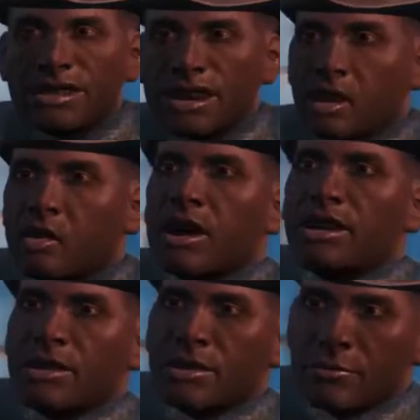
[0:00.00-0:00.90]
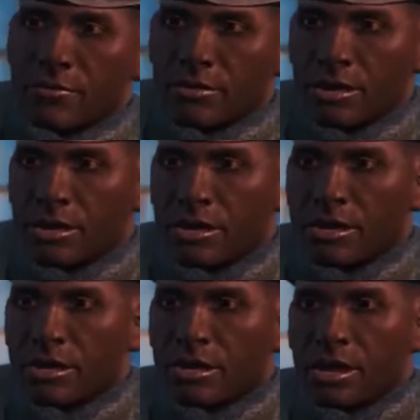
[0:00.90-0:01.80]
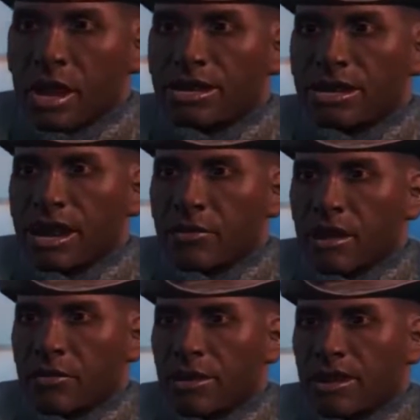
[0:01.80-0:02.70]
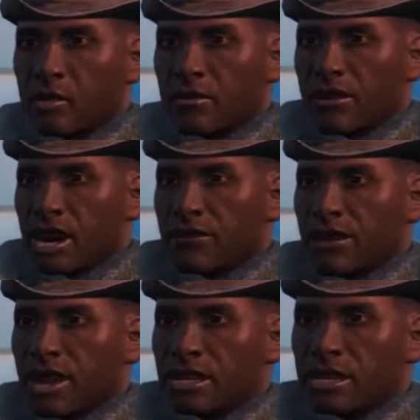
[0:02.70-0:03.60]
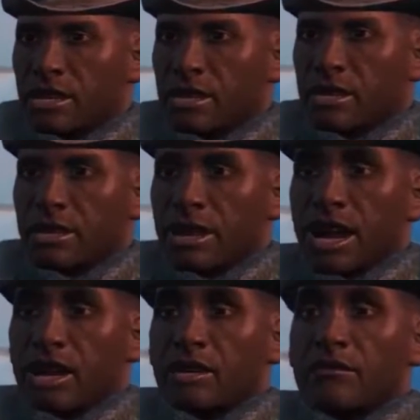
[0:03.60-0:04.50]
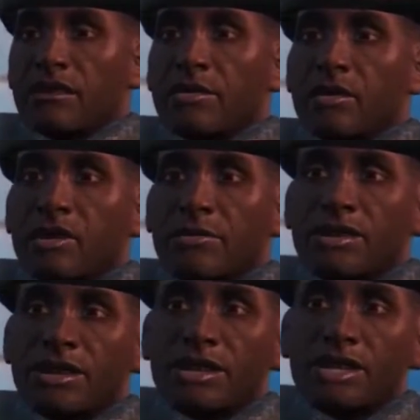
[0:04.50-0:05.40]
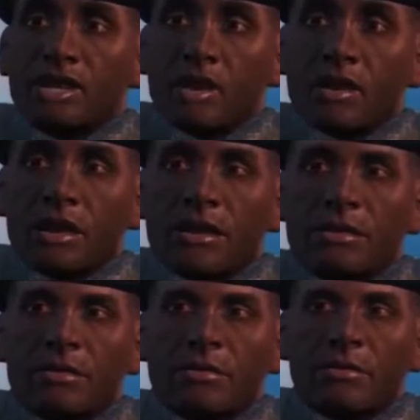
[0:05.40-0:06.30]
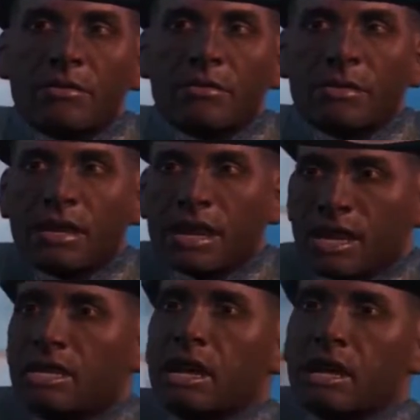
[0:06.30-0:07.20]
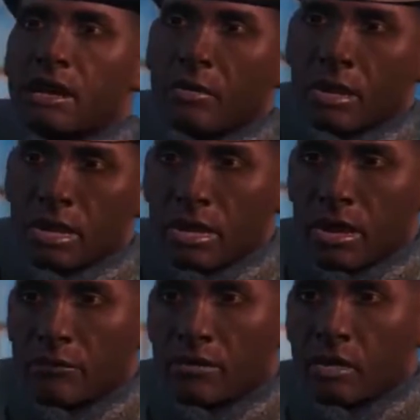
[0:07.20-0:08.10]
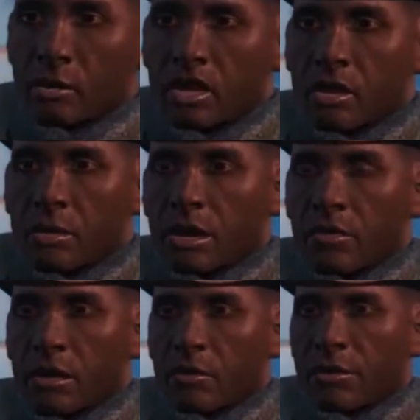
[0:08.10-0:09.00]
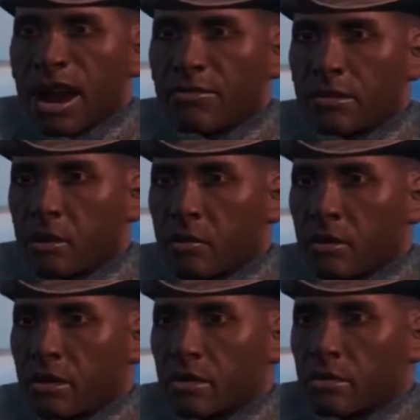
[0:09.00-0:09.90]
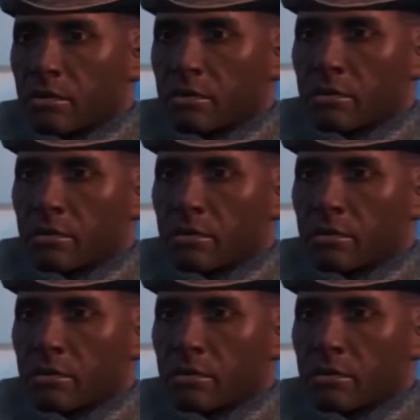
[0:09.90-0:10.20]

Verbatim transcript: That's not who I am. I can get my men through a firefight. I can defend a perimeter against all odds. But that's not going to be enough to bring the Minutemen back from the brink.